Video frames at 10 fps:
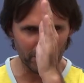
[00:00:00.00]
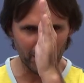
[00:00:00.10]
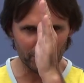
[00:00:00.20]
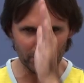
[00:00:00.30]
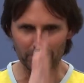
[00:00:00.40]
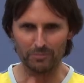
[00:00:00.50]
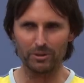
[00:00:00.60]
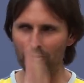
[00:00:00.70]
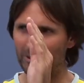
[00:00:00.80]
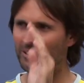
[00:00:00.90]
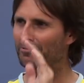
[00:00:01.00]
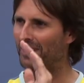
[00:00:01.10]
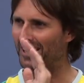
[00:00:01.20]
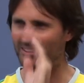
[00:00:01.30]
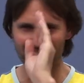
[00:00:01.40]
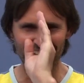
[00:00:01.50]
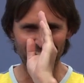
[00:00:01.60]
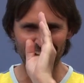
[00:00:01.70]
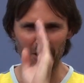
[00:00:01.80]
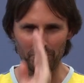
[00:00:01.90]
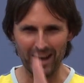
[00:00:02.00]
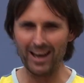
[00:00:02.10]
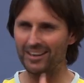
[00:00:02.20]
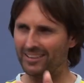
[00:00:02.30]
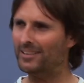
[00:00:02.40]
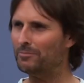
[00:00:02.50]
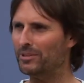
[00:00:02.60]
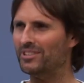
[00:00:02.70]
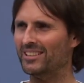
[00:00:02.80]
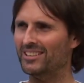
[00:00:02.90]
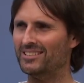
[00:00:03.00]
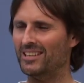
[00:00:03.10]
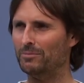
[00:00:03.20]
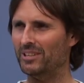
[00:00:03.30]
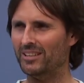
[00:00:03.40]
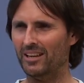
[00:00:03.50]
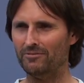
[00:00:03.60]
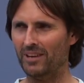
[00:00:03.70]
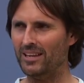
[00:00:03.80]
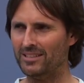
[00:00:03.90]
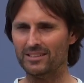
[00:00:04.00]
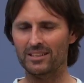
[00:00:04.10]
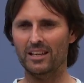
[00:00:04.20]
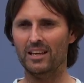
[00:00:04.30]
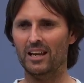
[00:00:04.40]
like till you're blue in the face about the particular subject they face,